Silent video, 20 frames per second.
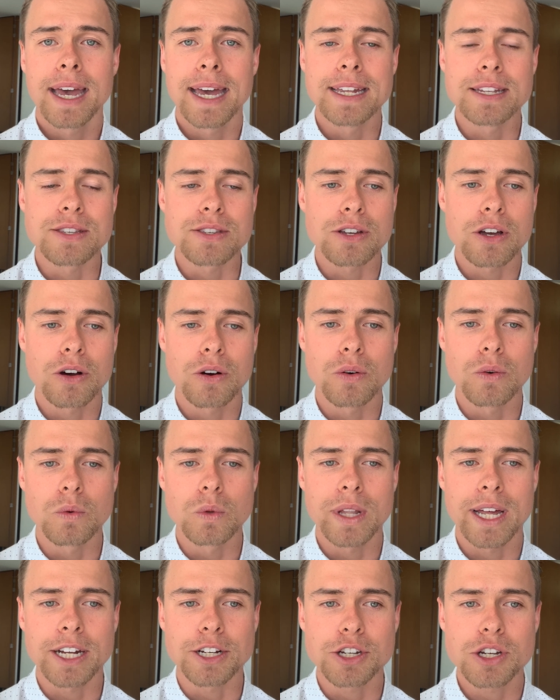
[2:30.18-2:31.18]
And so
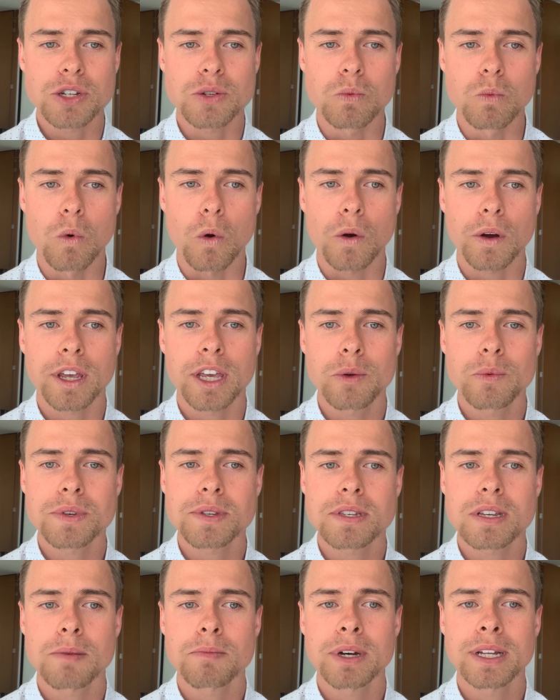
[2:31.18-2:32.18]
like just working with
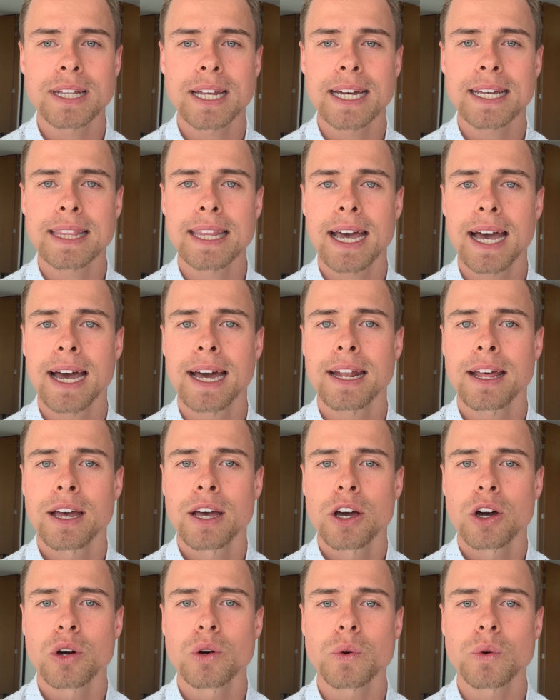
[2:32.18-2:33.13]
someone like that,